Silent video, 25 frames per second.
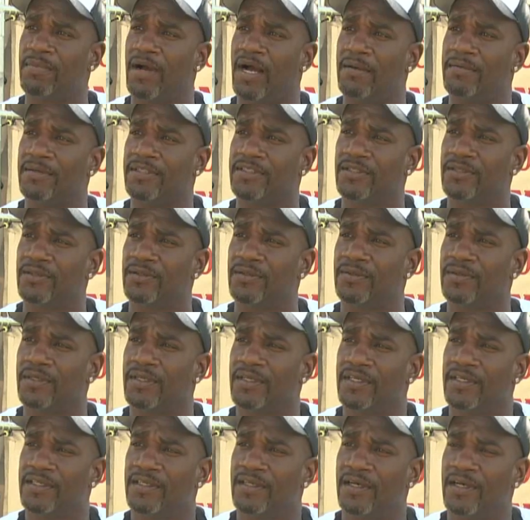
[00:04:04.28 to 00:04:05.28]
barbecue.
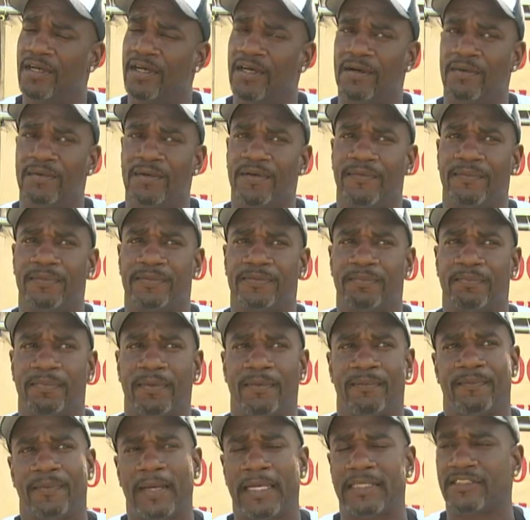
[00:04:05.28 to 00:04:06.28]
Uh, we
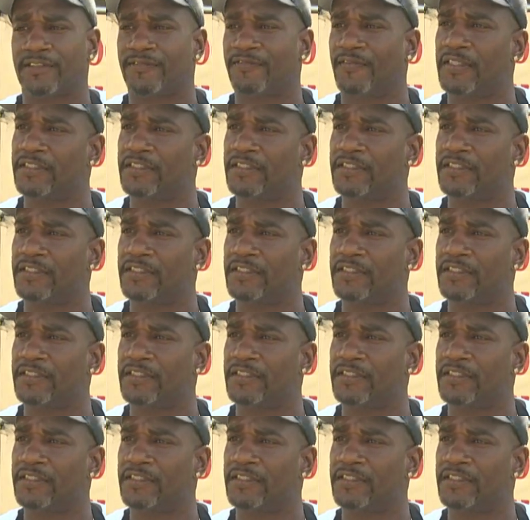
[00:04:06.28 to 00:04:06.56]
basically